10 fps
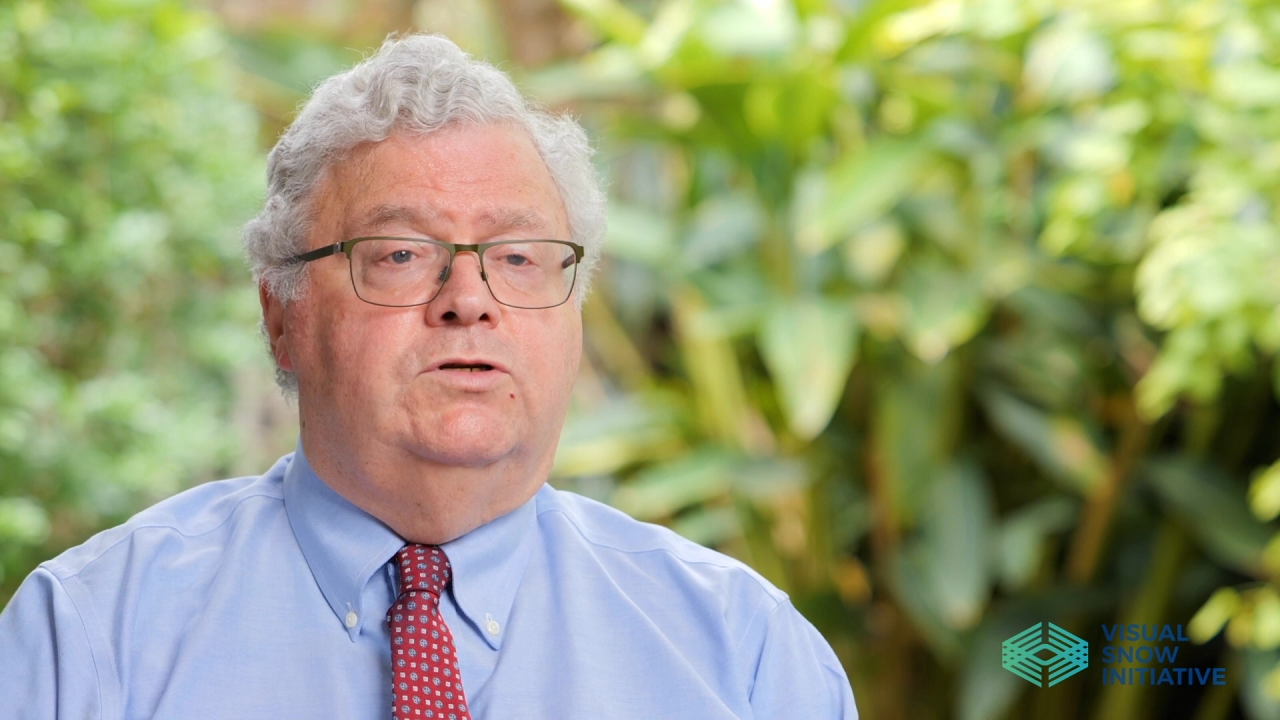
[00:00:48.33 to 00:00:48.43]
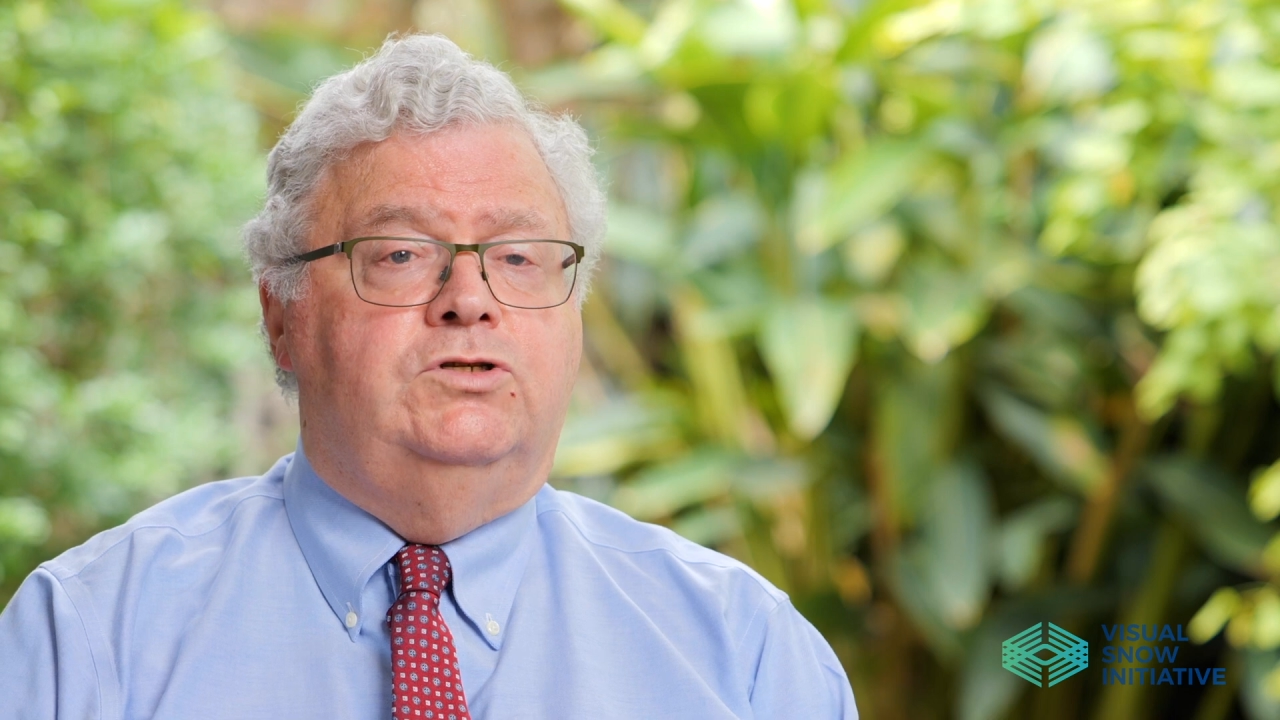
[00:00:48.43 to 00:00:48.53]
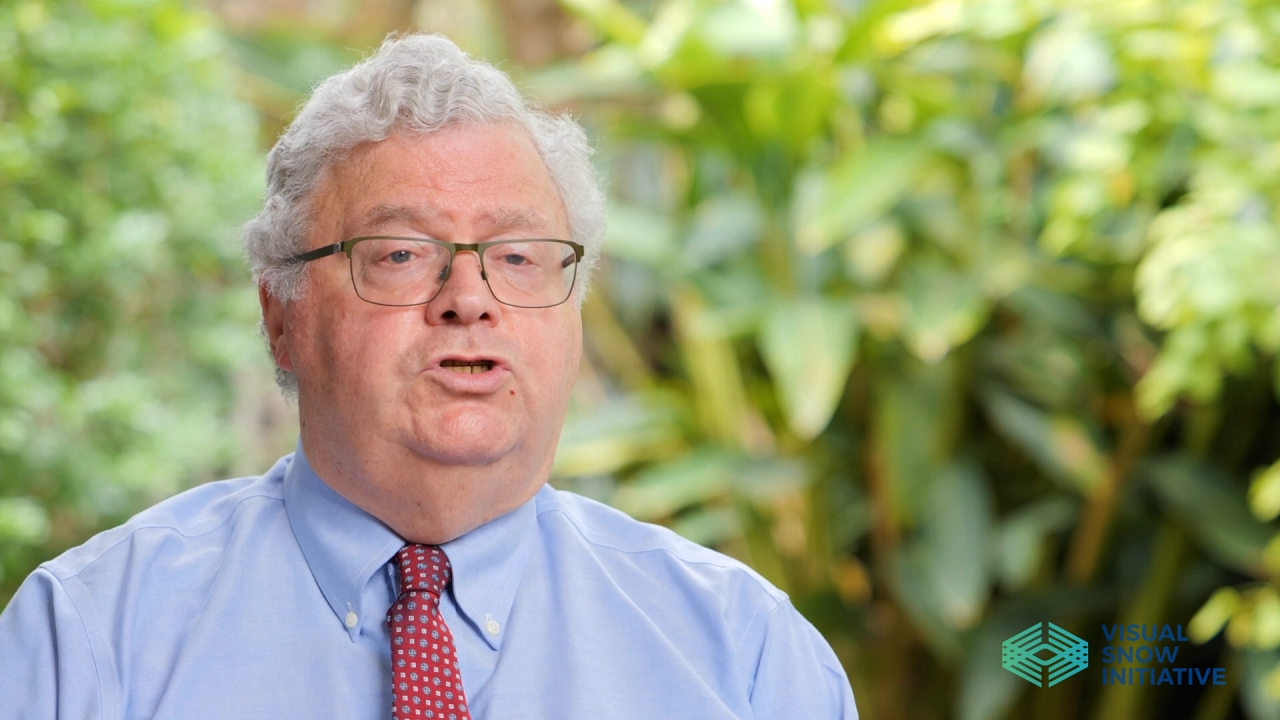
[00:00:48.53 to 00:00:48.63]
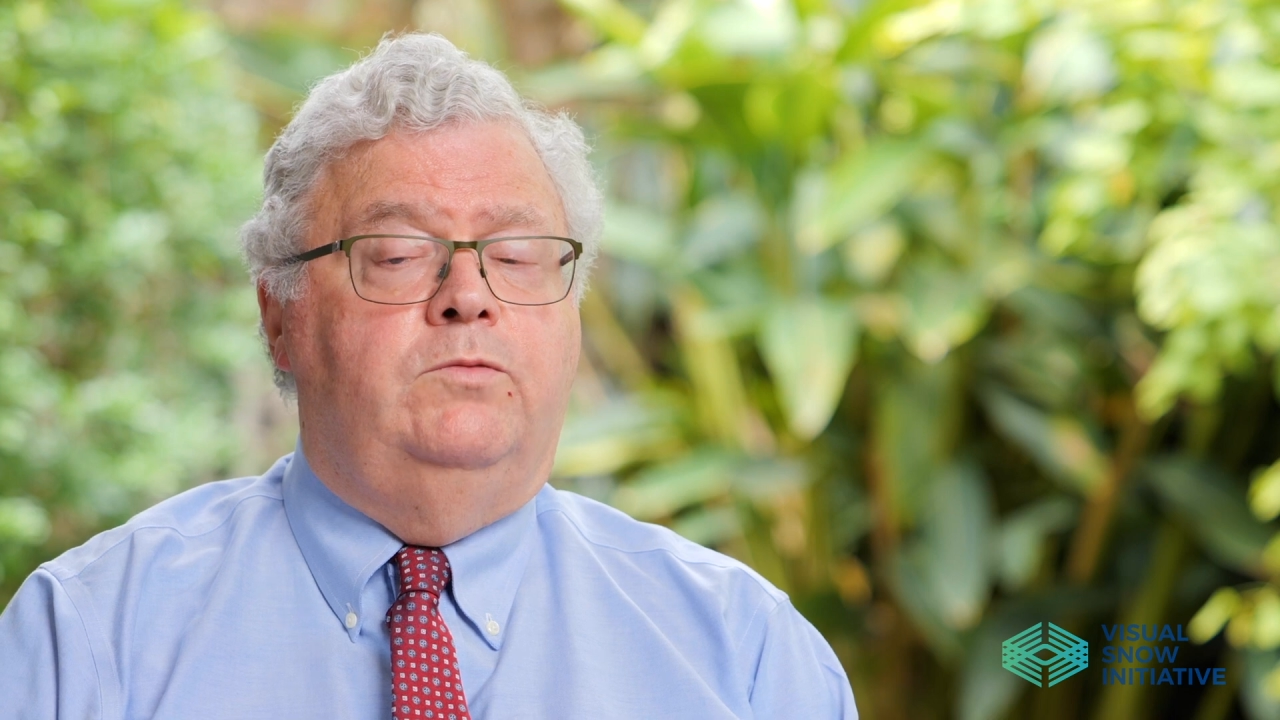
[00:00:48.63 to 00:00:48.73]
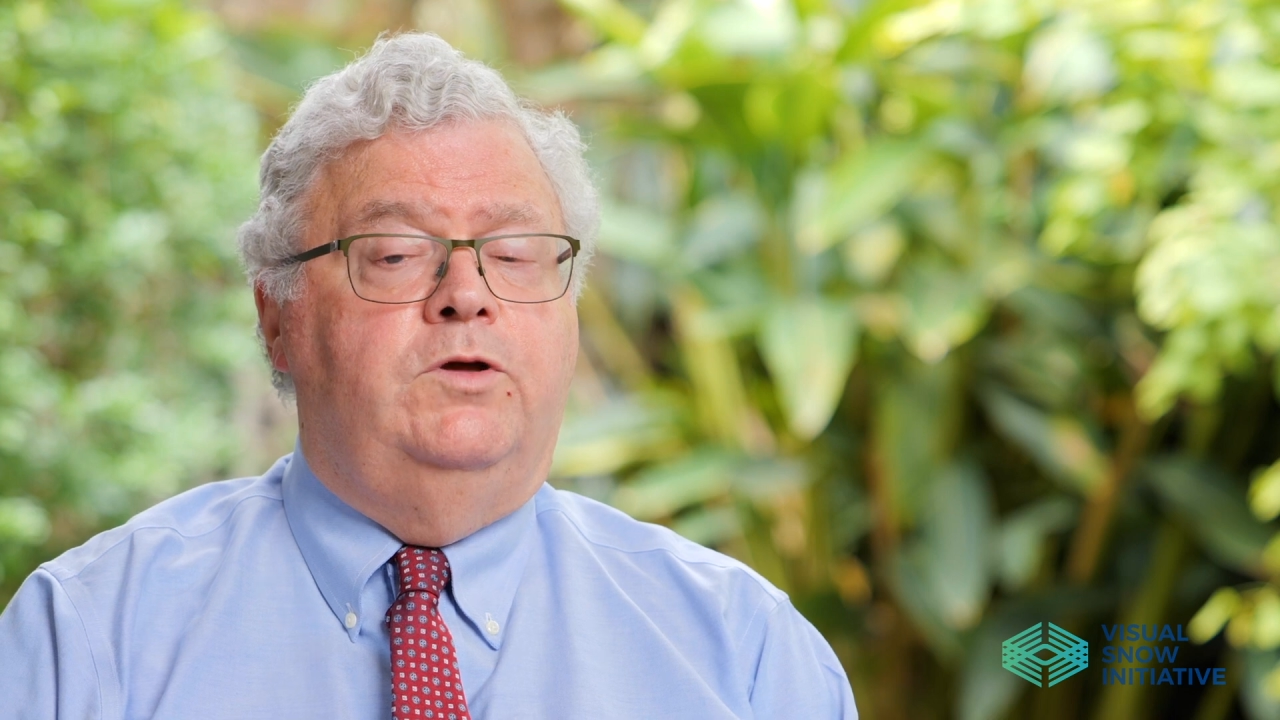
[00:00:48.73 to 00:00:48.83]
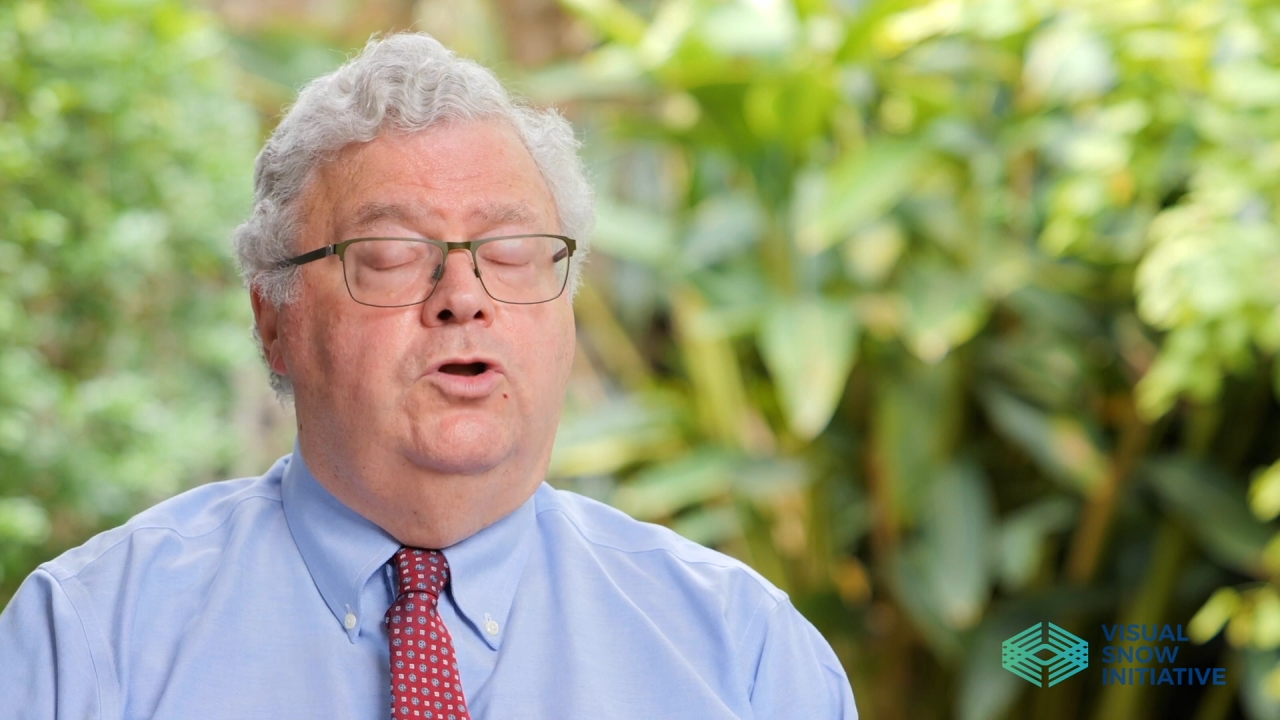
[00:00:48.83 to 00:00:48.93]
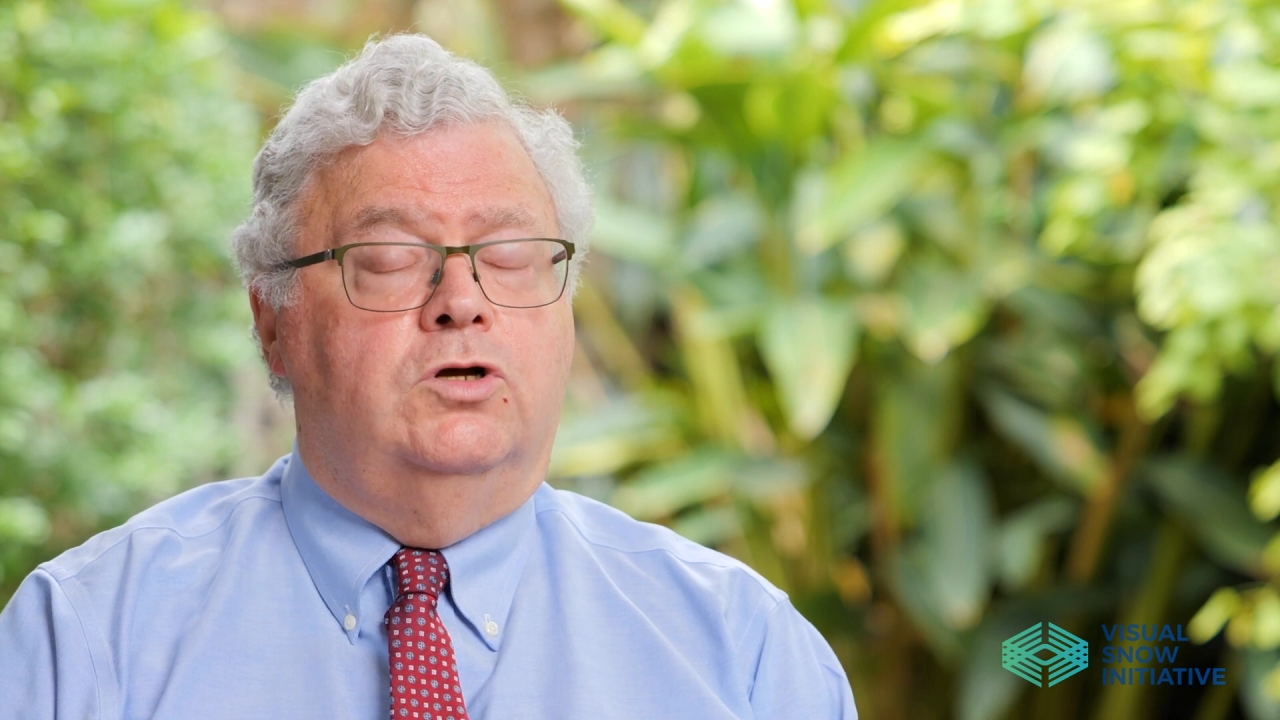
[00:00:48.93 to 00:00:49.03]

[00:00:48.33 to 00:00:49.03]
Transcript: consuming,